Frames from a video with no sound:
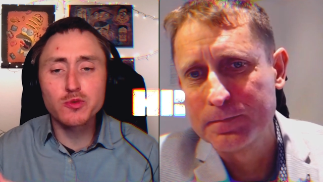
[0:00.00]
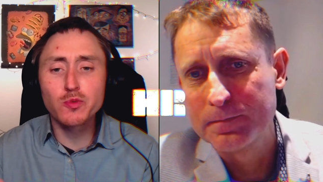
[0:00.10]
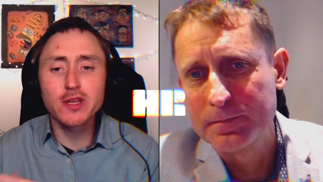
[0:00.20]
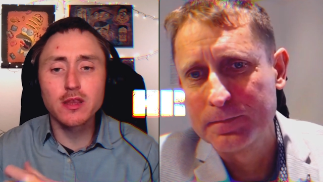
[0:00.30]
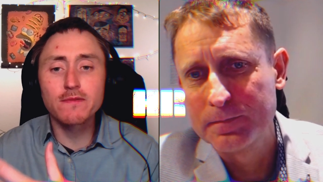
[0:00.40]

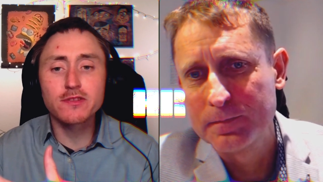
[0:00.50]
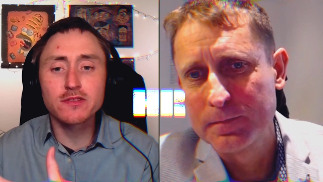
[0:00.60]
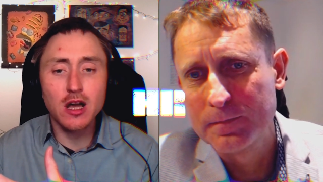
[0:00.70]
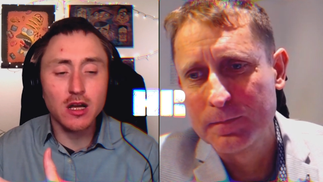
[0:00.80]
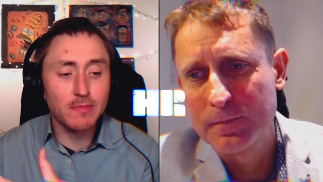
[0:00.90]
Speaker 1: we love to
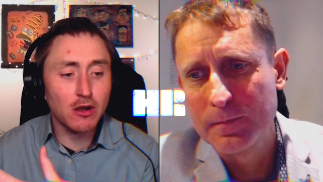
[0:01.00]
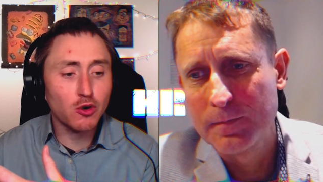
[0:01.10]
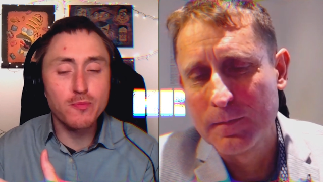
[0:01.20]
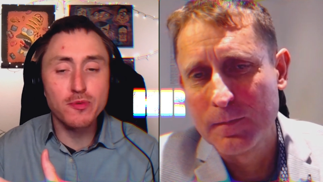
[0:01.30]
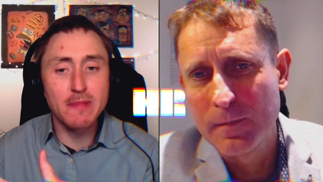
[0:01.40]
talk about
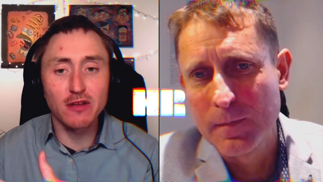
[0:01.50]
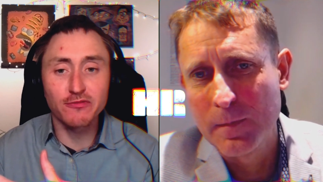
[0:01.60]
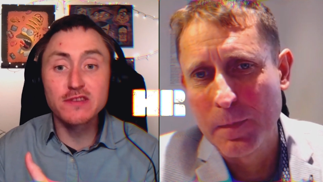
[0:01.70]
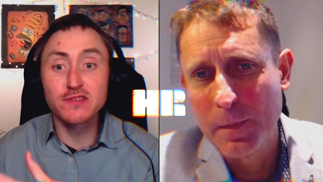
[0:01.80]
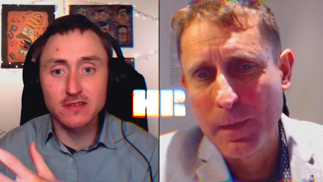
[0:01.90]
corporate
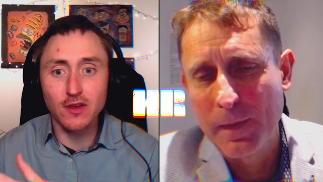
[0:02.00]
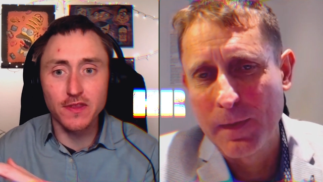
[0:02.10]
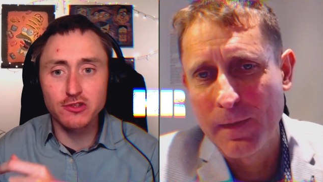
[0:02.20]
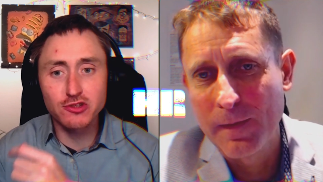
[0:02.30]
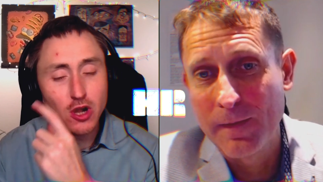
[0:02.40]
malfeasance on
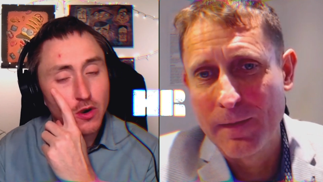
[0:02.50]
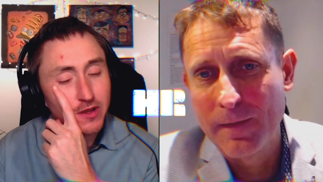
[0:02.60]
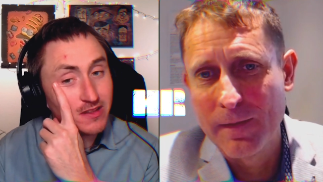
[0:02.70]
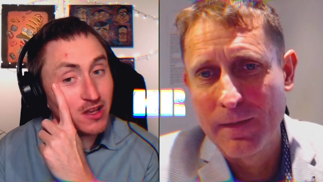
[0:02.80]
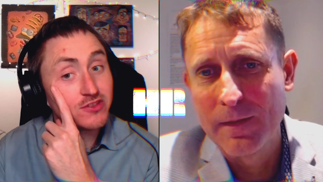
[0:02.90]
this show
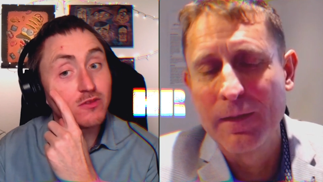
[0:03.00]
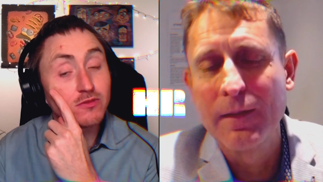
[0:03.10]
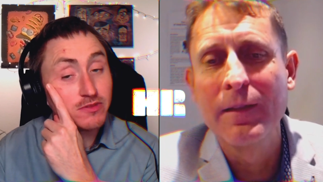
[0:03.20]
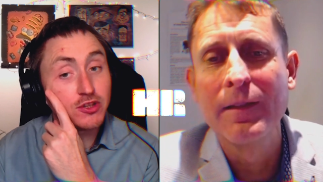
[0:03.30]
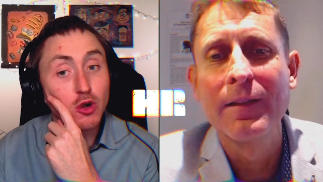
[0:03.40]
and,
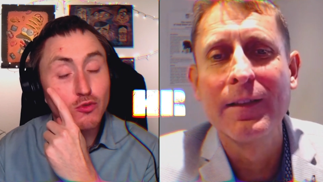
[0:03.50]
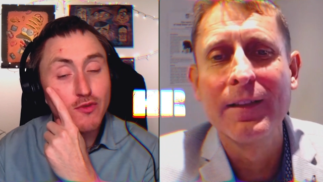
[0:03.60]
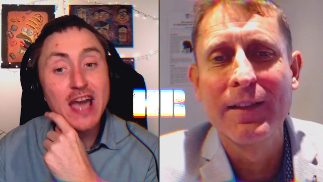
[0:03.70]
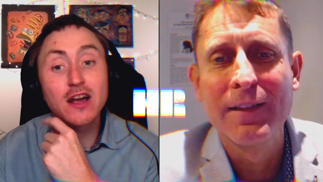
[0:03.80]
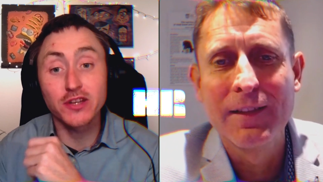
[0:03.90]
you know,
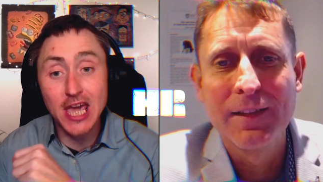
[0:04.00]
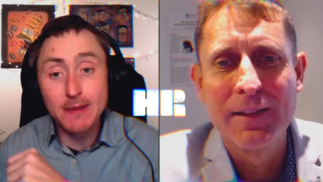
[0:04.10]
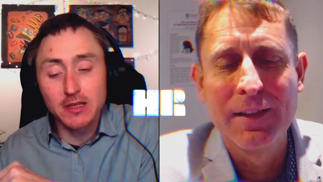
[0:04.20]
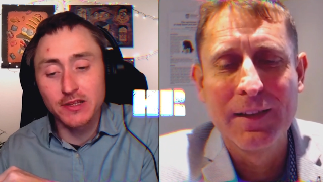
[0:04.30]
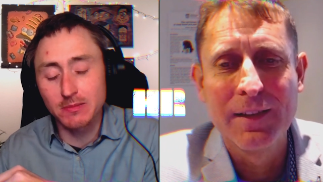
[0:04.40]
rag on
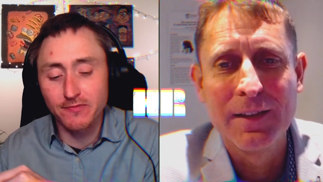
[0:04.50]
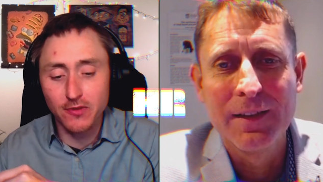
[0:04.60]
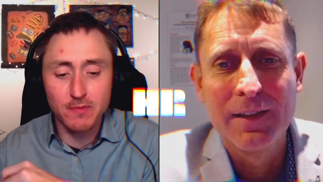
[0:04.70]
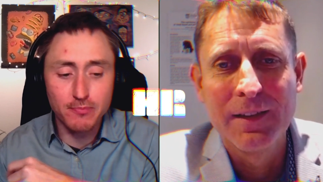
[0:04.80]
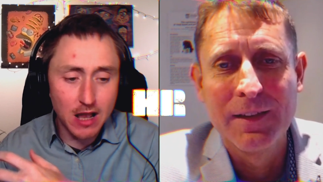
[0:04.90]
capitalism
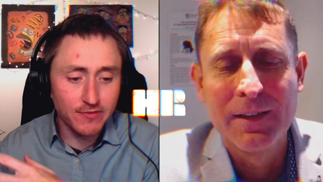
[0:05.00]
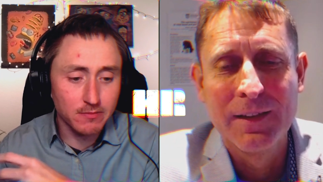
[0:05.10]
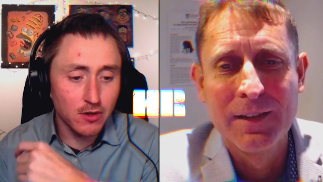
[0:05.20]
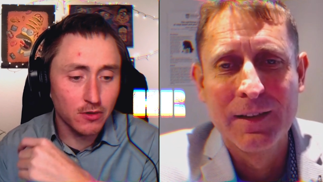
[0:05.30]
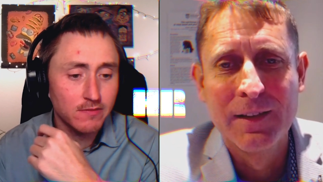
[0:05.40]
for the profit
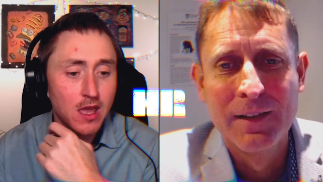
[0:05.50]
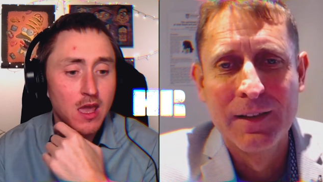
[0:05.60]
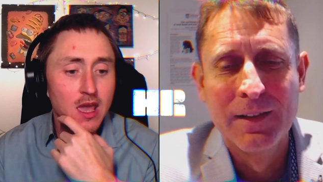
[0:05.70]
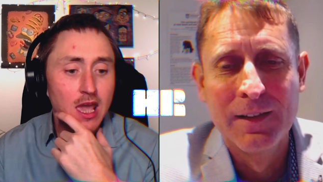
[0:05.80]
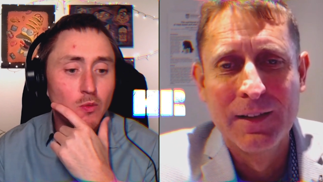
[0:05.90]
motive
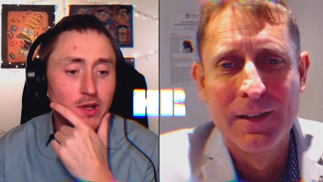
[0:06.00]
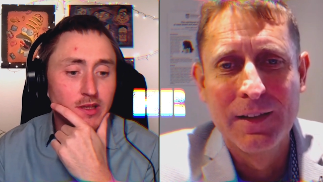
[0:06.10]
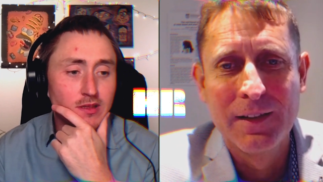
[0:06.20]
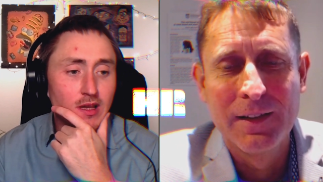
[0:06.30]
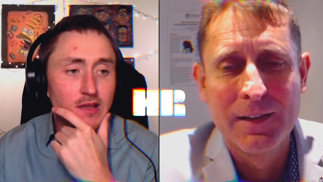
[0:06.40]
and what
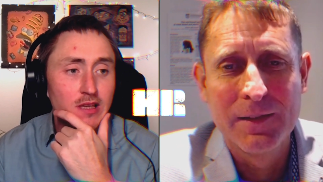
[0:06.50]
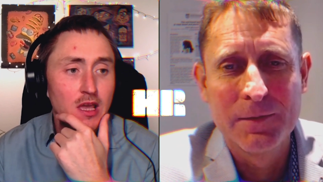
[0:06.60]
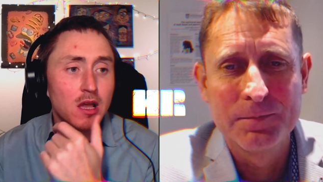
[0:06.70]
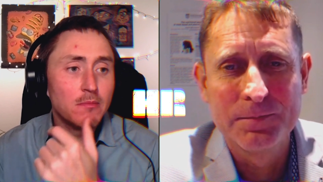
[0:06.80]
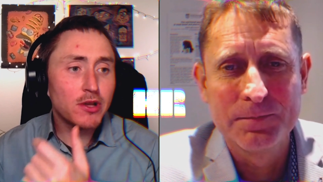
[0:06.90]
it does.
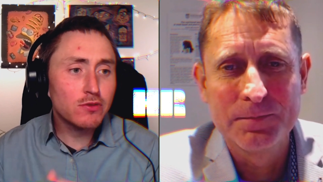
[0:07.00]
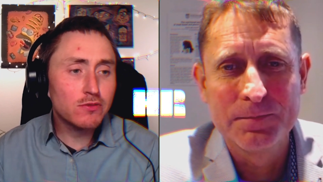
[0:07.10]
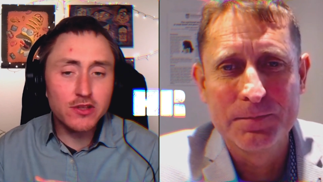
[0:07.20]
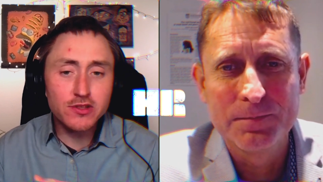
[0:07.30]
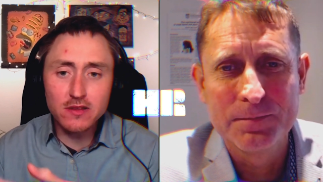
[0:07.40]
But you
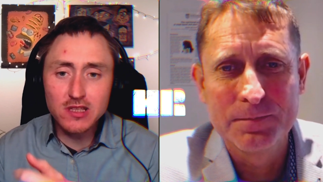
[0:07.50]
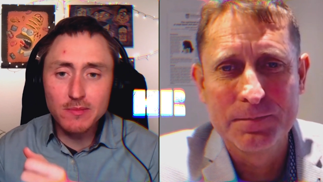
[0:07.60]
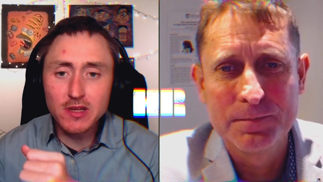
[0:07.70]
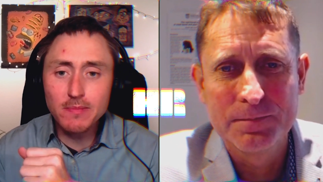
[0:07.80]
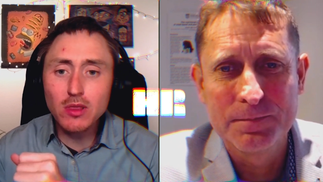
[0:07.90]
touched on
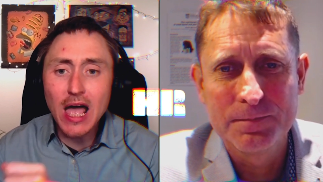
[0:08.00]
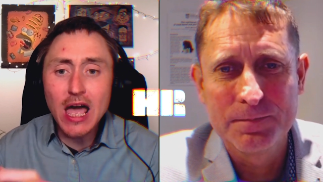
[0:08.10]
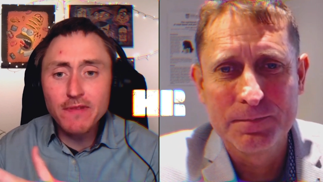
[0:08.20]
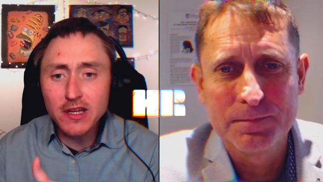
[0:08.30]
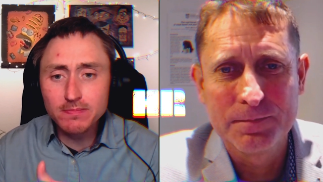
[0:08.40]
something about
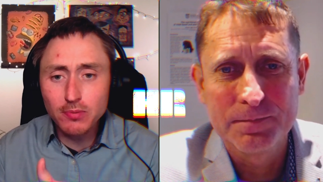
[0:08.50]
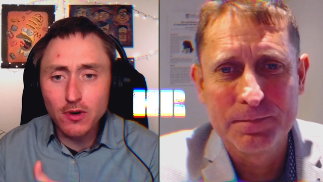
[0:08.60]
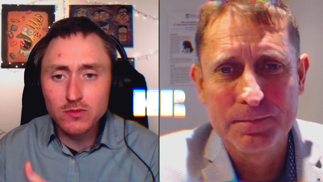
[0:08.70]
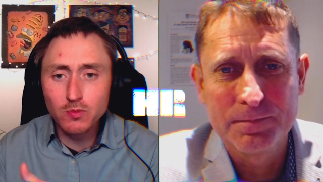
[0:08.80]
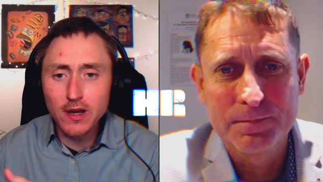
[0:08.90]
live
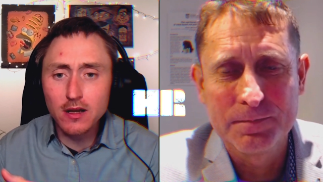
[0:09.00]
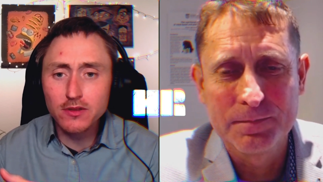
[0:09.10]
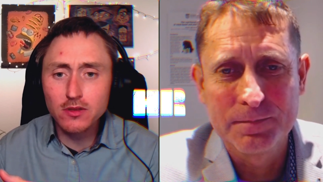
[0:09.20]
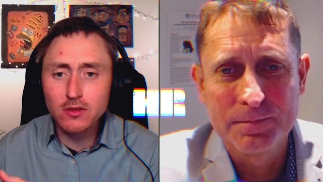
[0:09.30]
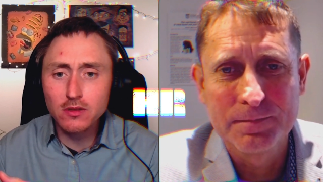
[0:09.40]
exports where
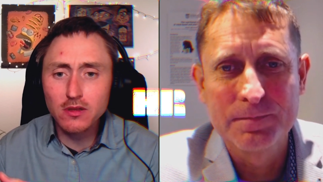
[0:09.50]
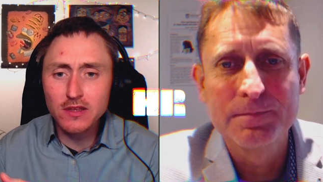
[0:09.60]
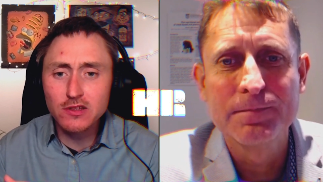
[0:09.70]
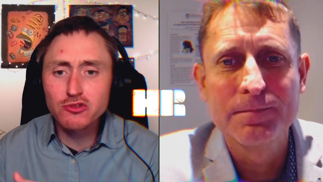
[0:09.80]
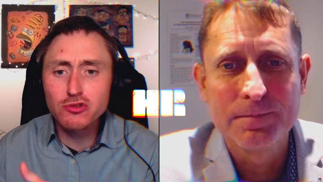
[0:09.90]

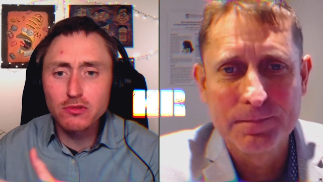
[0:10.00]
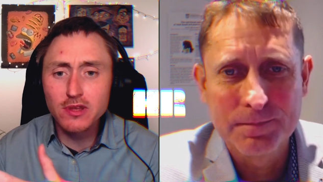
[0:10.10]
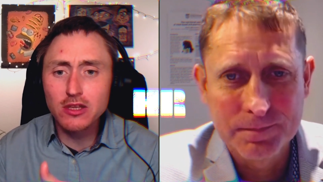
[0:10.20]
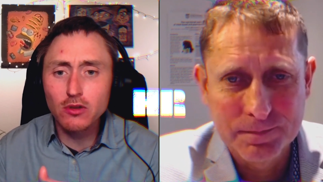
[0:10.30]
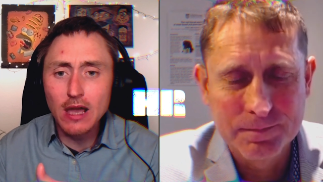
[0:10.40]
is it true
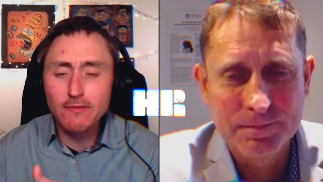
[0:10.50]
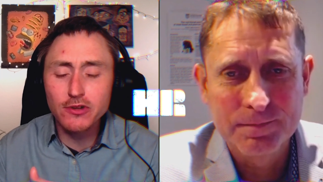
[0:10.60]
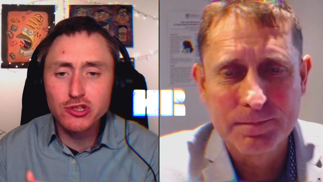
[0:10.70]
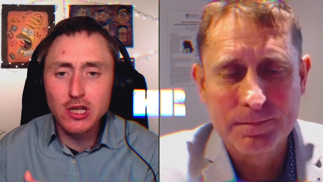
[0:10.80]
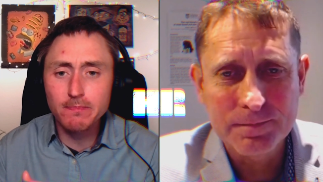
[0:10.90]
that you will have a
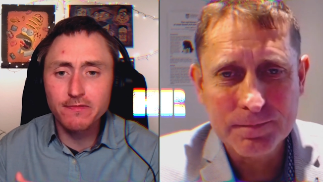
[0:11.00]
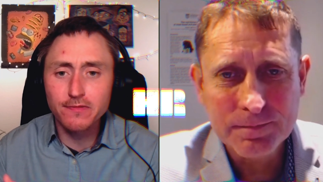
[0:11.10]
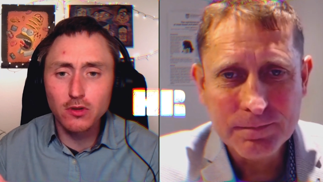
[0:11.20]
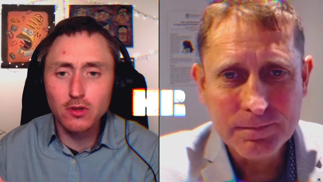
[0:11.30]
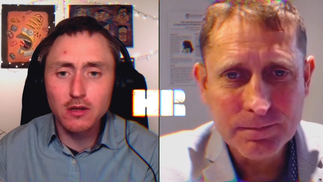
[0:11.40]
ship
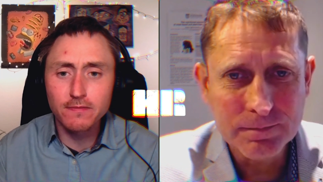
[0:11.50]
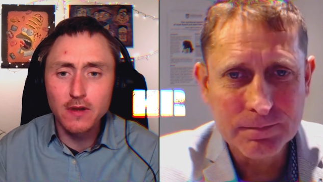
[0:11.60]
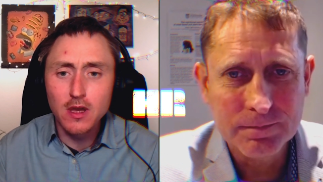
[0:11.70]
full of